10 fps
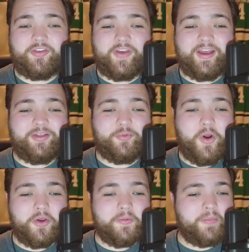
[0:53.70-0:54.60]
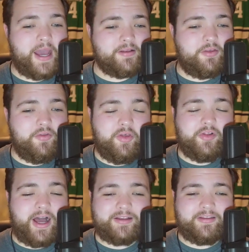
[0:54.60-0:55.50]
fans. Welcome back to the
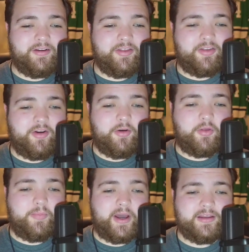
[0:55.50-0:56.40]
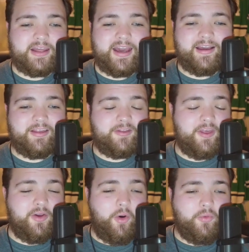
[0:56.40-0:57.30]
Locked On Stars podcast,
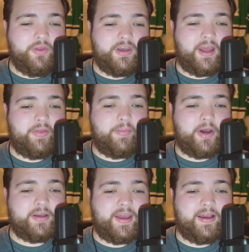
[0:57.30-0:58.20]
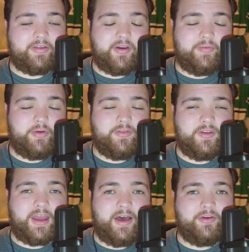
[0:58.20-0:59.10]
the only daily podcast covering the
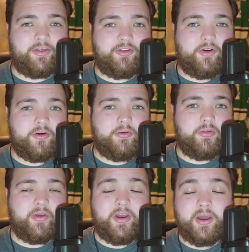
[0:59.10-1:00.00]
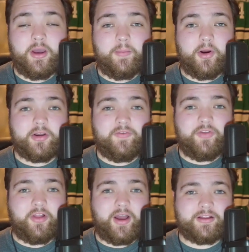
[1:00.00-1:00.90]
Dallas Stars. Part of the
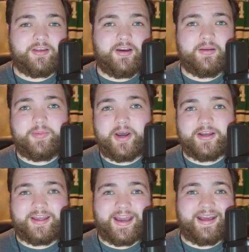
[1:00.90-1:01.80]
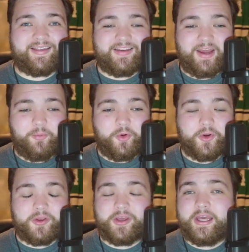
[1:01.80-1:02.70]
Locked On Podcast
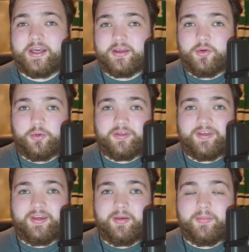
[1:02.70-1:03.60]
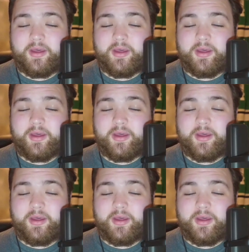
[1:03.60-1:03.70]
Network, your team